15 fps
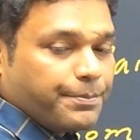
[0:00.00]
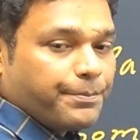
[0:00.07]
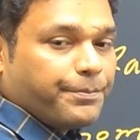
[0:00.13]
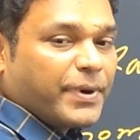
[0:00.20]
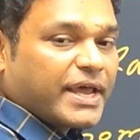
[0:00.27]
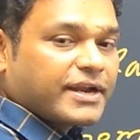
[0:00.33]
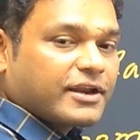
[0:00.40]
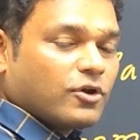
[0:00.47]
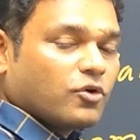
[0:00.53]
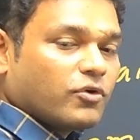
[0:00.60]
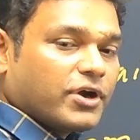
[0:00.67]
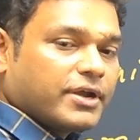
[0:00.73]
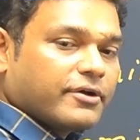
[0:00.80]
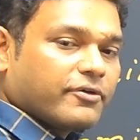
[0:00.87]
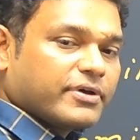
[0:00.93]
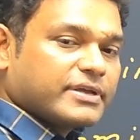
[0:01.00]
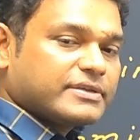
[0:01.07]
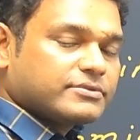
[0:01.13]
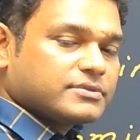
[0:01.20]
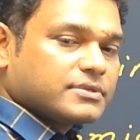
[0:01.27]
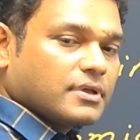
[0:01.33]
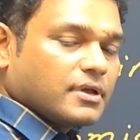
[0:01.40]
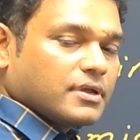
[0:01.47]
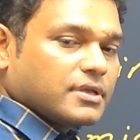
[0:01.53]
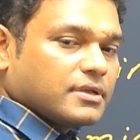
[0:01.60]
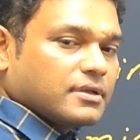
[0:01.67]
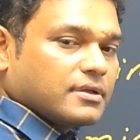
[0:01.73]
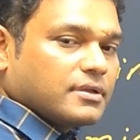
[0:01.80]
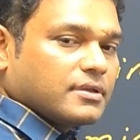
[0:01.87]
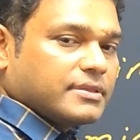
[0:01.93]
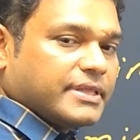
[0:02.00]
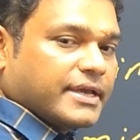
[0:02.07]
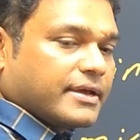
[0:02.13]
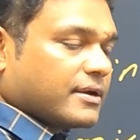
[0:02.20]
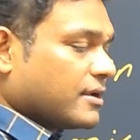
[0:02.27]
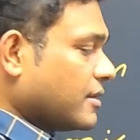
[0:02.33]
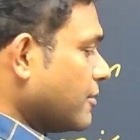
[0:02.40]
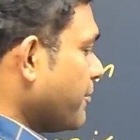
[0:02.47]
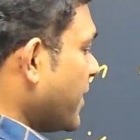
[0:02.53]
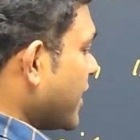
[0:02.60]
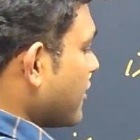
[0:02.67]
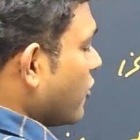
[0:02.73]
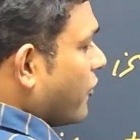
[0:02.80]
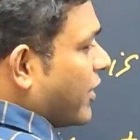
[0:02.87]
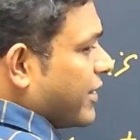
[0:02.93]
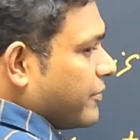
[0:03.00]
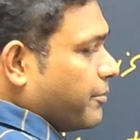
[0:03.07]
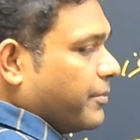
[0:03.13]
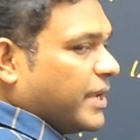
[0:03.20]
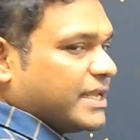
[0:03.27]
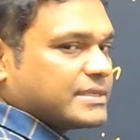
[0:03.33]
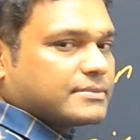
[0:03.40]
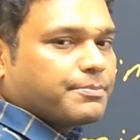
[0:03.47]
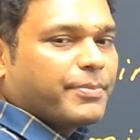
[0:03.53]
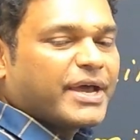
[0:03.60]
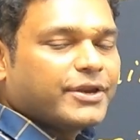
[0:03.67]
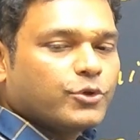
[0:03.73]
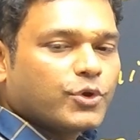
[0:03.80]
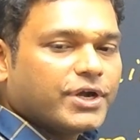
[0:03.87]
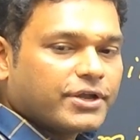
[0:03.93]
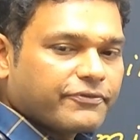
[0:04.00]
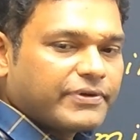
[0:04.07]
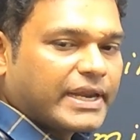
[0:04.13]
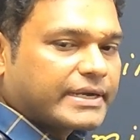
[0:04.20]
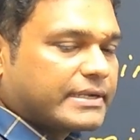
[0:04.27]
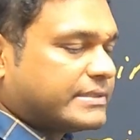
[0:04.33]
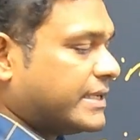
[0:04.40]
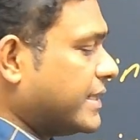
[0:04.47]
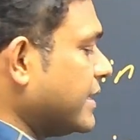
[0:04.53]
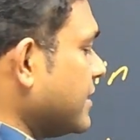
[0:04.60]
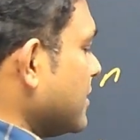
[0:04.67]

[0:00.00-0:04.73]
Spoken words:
per kilowatt hour is there. Per kilowatt means per unit of electricity.